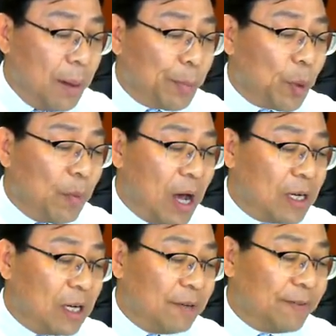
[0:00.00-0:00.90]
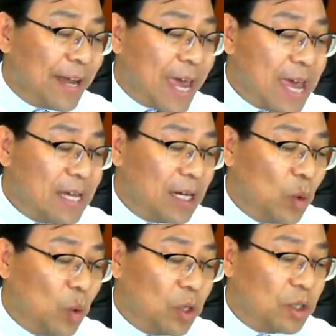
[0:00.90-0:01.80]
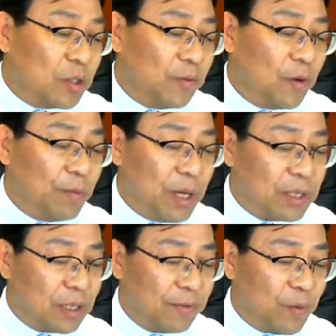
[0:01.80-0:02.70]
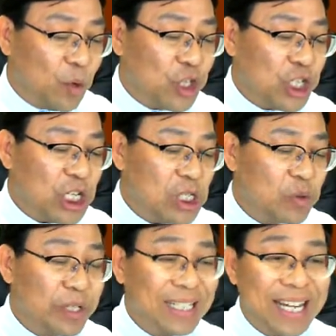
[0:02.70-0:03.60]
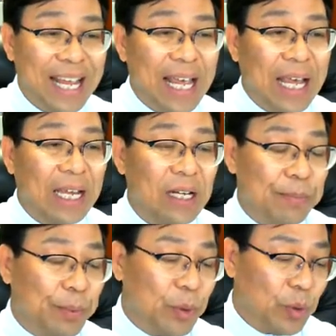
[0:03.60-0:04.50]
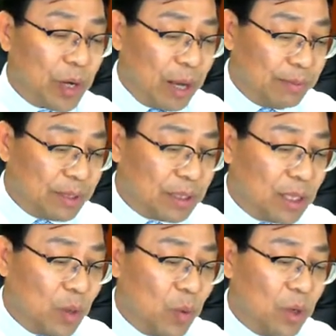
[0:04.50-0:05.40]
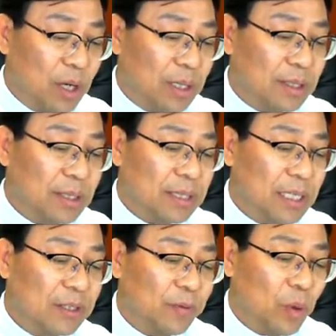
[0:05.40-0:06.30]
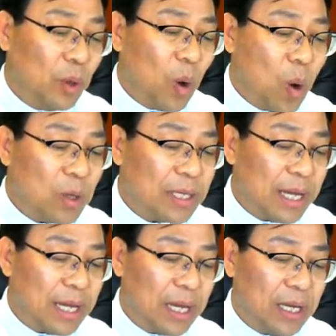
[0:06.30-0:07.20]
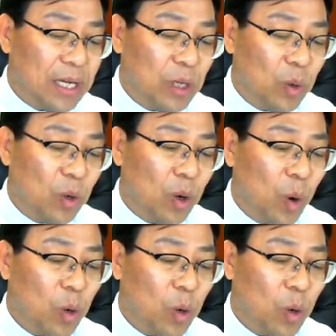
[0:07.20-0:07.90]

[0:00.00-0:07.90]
provide of care or supervision for children in programs or such as for long day care or